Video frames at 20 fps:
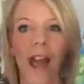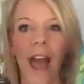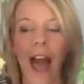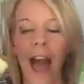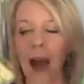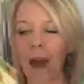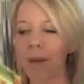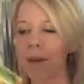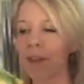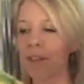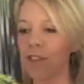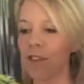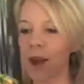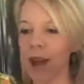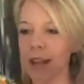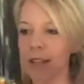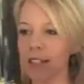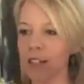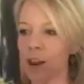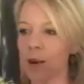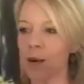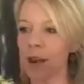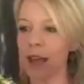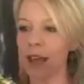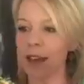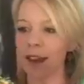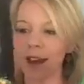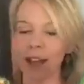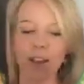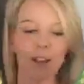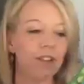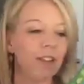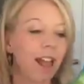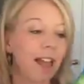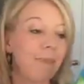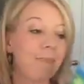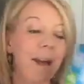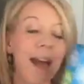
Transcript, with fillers: How many of you guys go in and you're like,